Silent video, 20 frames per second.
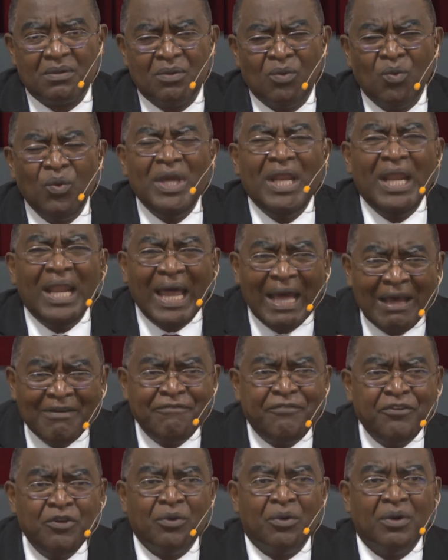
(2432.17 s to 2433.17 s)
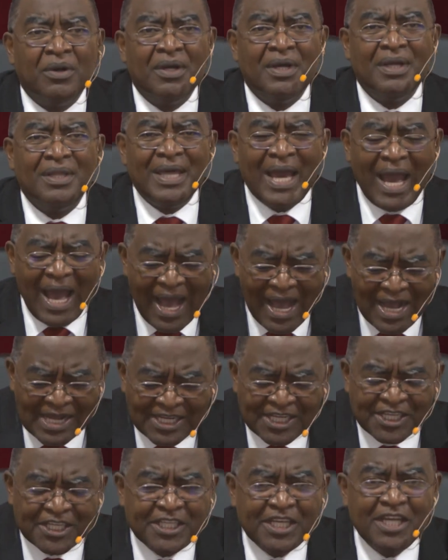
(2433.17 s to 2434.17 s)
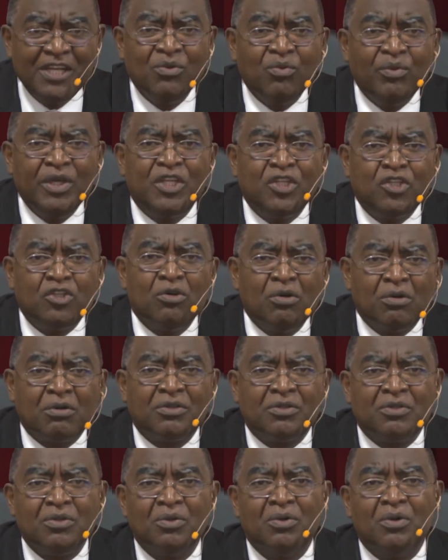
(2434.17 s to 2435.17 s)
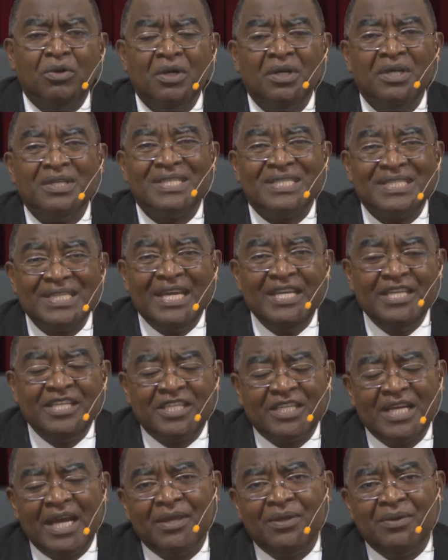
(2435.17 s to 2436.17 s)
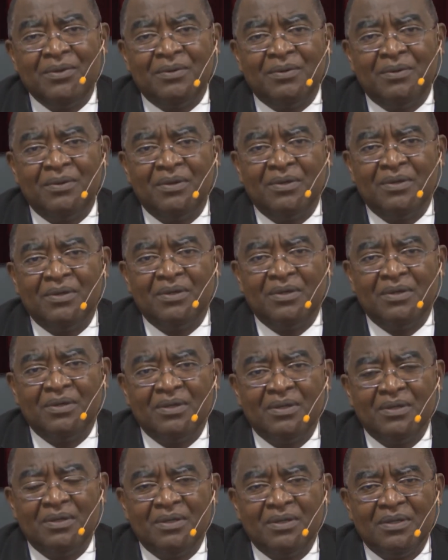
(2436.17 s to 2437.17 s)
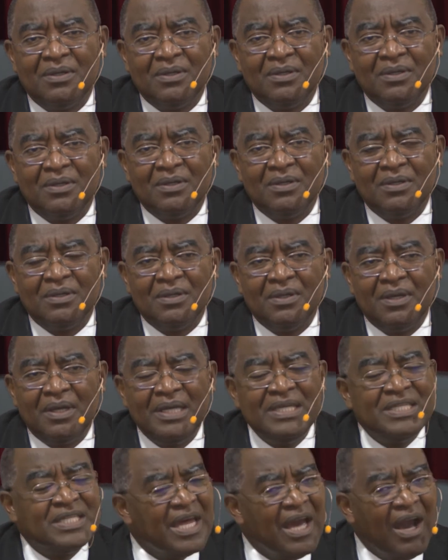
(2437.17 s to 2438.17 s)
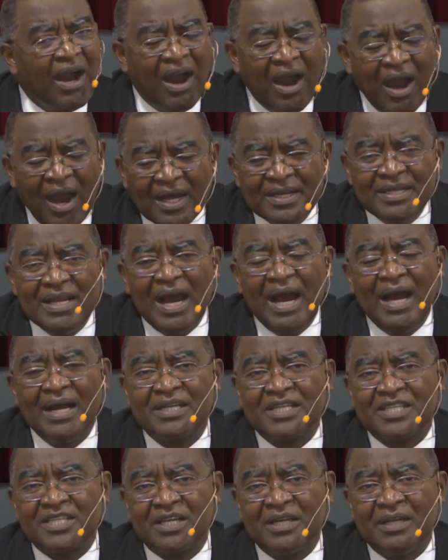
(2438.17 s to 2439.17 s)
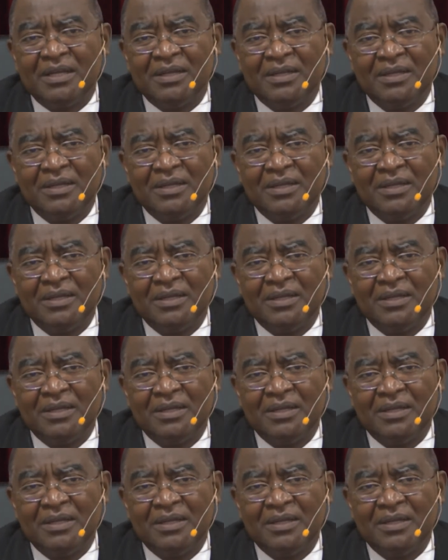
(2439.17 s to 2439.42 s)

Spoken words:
We love you. The action we took to censure you is a hard action.